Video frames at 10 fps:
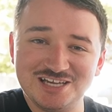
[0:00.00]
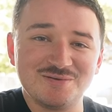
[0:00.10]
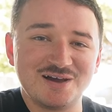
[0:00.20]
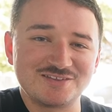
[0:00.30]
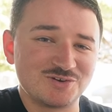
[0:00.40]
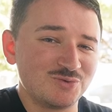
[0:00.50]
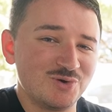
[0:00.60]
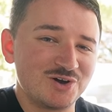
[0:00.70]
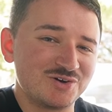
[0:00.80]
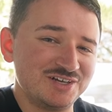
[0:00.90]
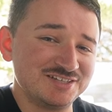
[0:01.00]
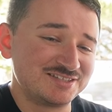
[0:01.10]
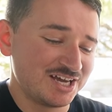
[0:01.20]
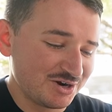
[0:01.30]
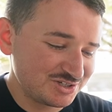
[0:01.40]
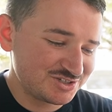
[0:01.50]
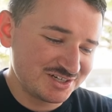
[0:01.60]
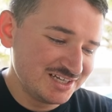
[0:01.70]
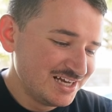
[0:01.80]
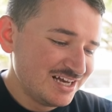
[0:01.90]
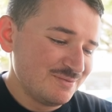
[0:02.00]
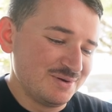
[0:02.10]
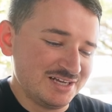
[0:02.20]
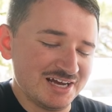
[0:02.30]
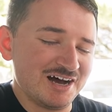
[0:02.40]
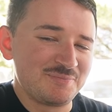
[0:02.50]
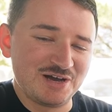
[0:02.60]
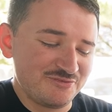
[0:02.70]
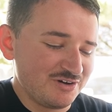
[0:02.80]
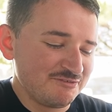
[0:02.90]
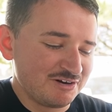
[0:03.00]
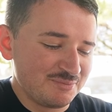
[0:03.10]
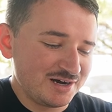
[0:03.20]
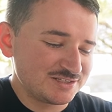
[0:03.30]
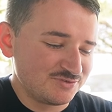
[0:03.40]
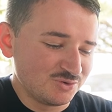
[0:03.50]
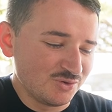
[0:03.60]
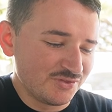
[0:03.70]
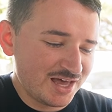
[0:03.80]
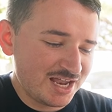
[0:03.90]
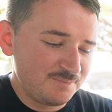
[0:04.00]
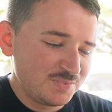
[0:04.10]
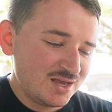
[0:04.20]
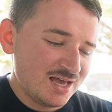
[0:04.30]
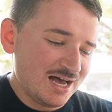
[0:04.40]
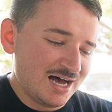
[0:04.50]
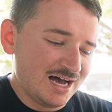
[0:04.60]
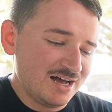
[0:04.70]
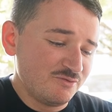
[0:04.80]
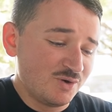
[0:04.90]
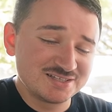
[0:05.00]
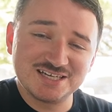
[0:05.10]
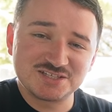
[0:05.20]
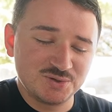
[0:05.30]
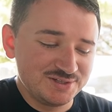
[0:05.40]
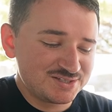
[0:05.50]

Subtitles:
he can make that all work on his territory. But yeah, I paid 500 bucks for all of that. Once that's all